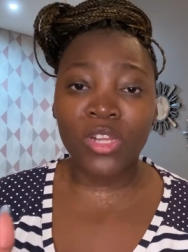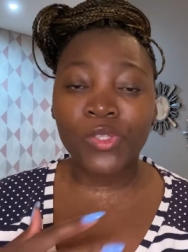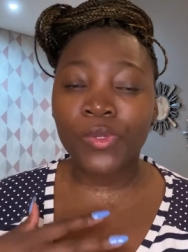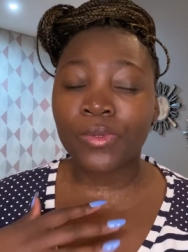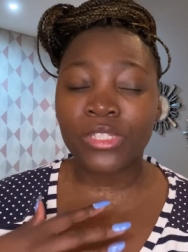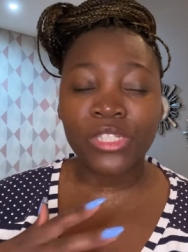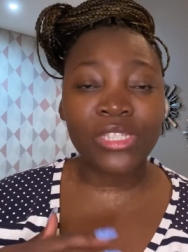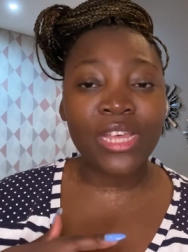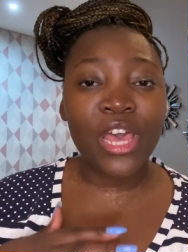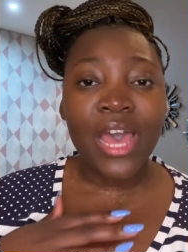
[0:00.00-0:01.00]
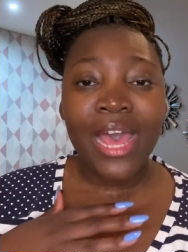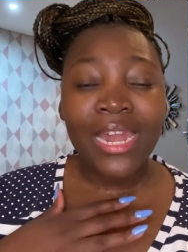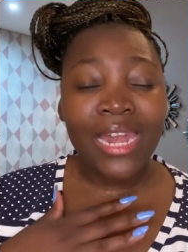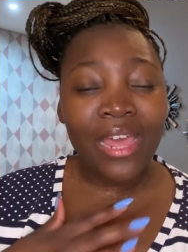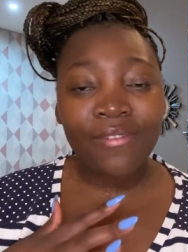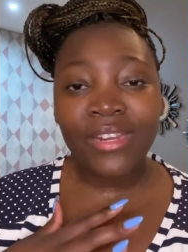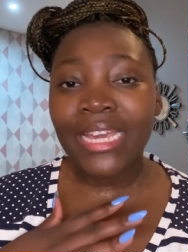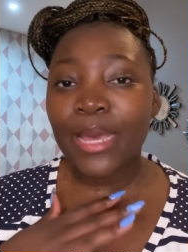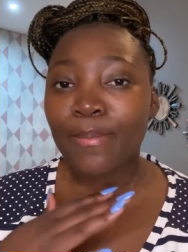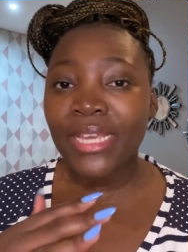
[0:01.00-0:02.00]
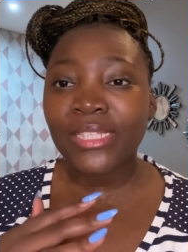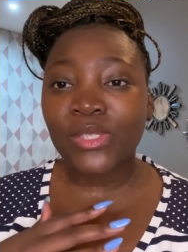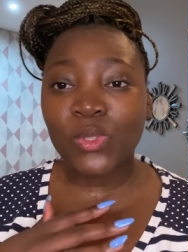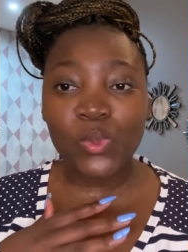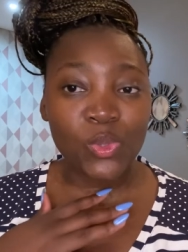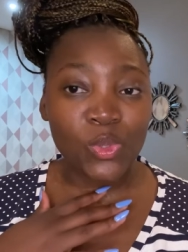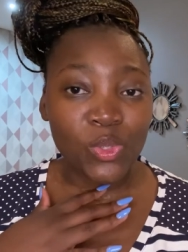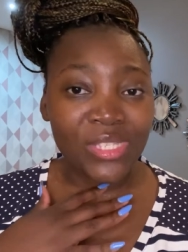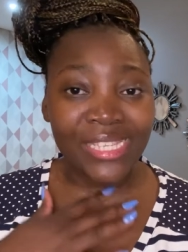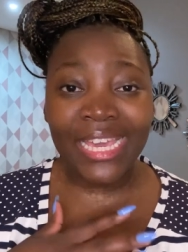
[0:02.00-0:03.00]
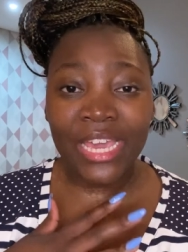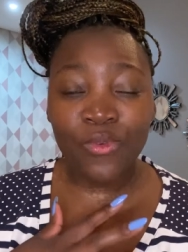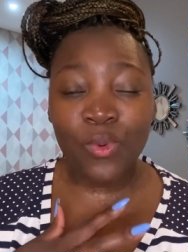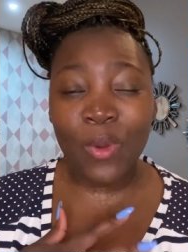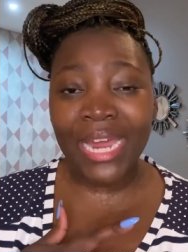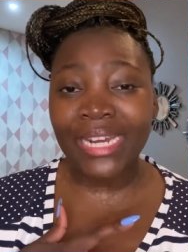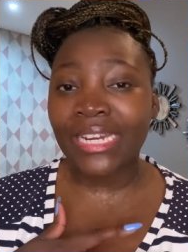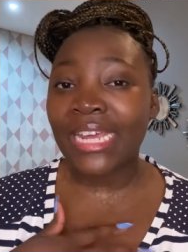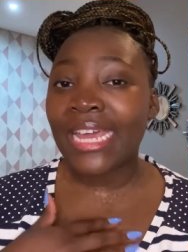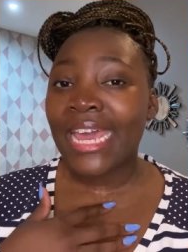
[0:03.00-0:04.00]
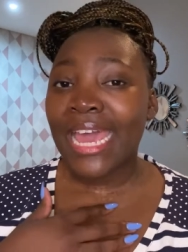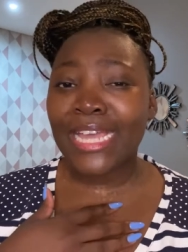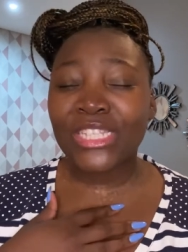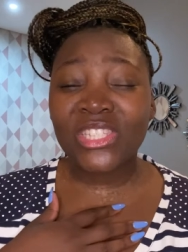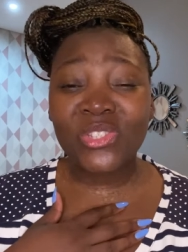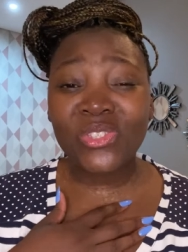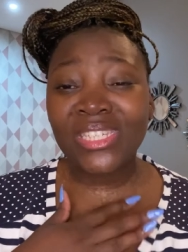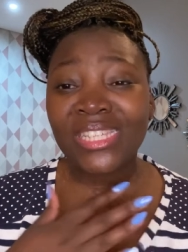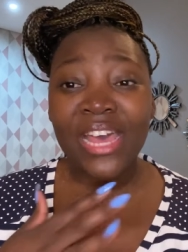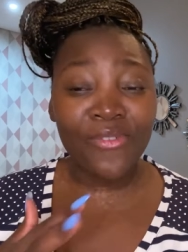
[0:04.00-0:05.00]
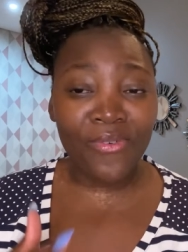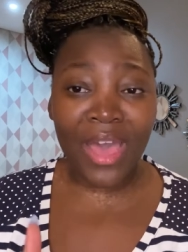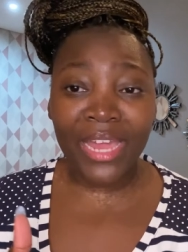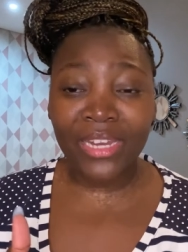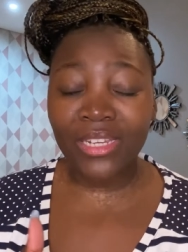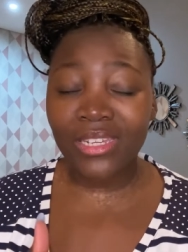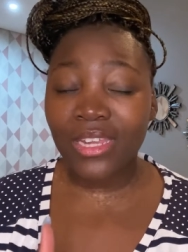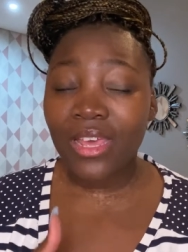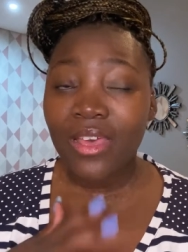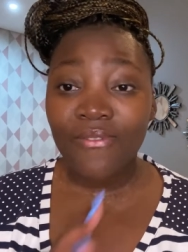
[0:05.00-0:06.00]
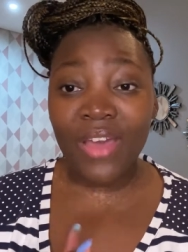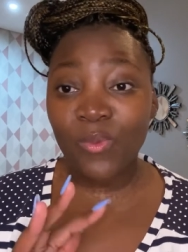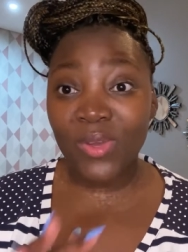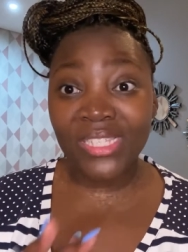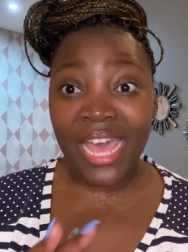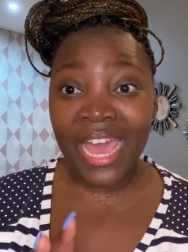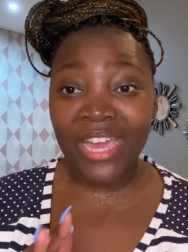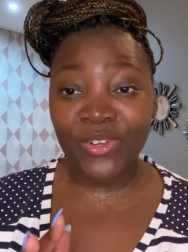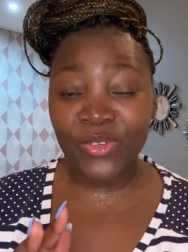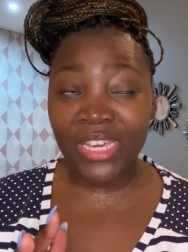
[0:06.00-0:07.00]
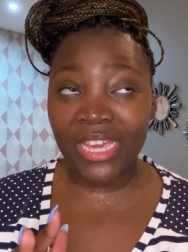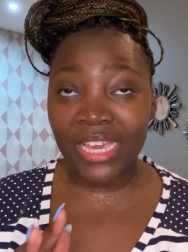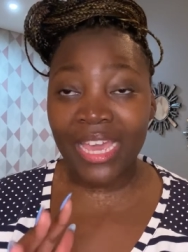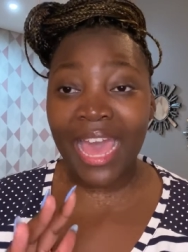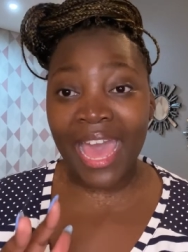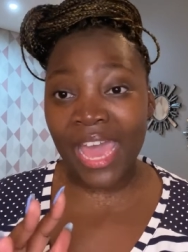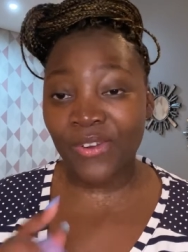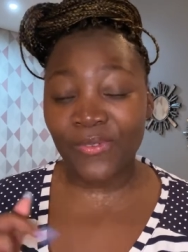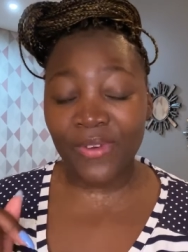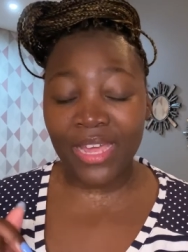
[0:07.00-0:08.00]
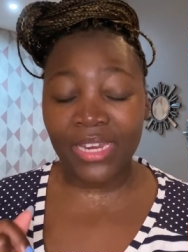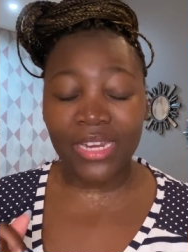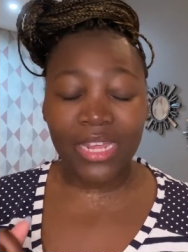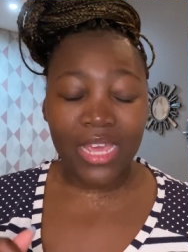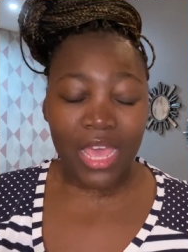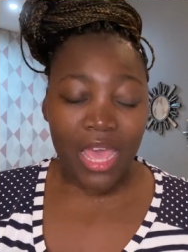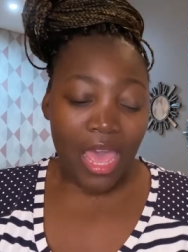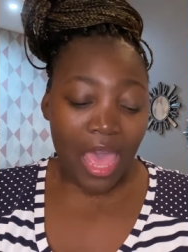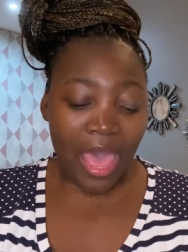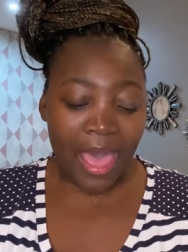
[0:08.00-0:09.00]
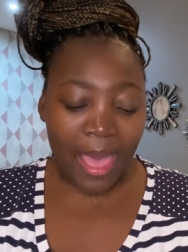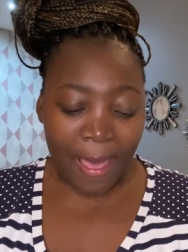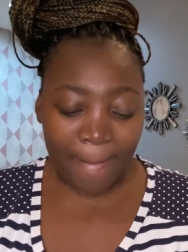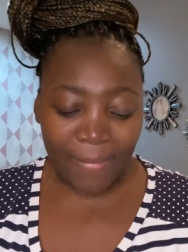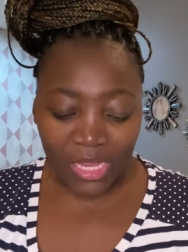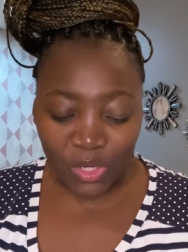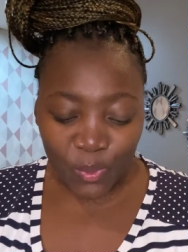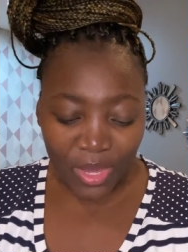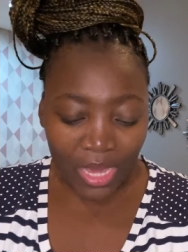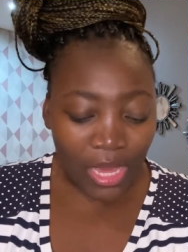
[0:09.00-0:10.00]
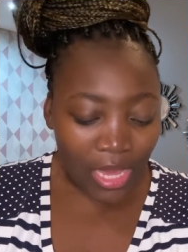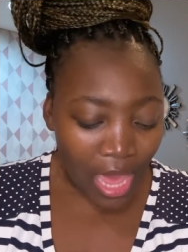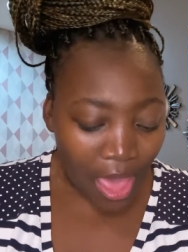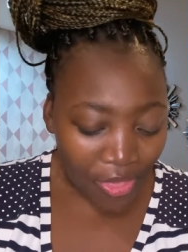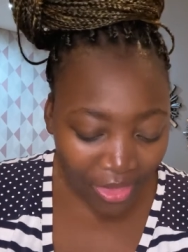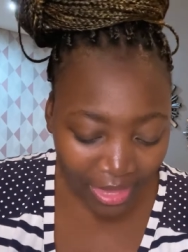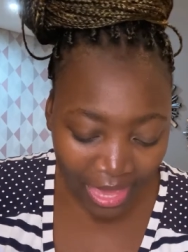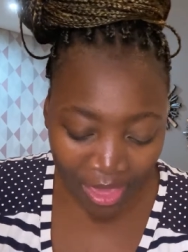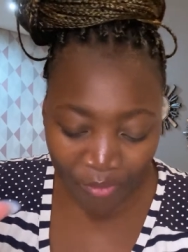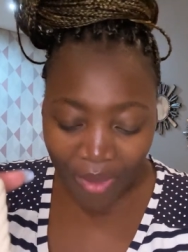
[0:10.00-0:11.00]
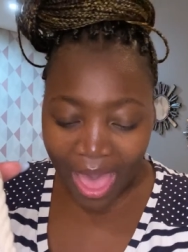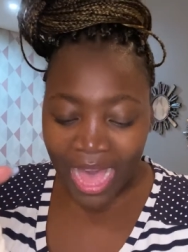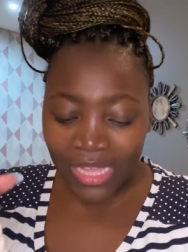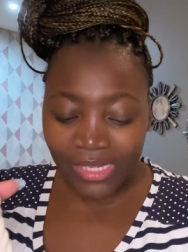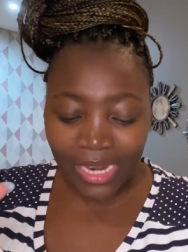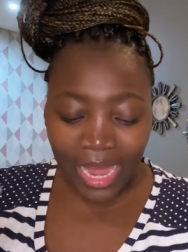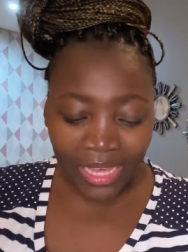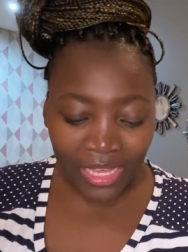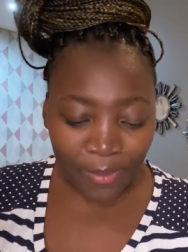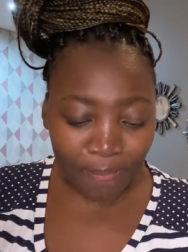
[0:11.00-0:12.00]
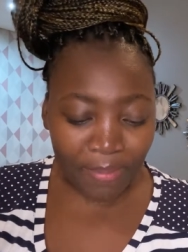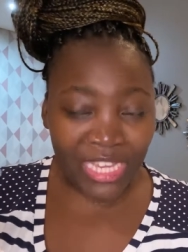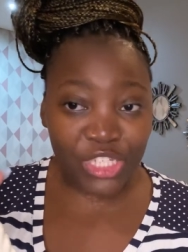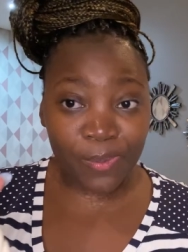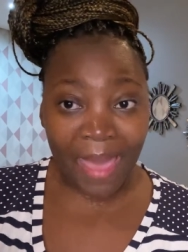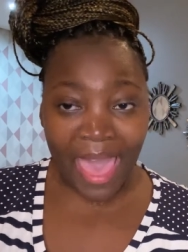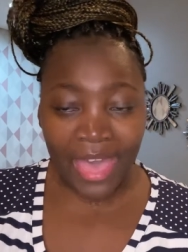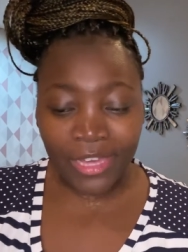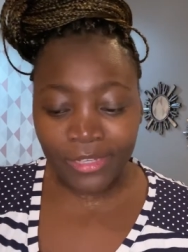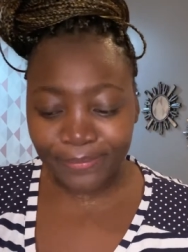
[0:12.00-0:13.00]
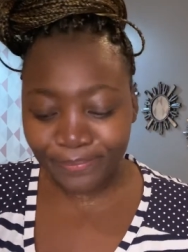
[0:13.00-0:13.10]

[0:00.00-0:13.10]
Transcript: So it was just lovely, amazing to see everyone and to just have fun. Fun was had, okay? I had fun. Um, anyway, they gave us like a beach bag.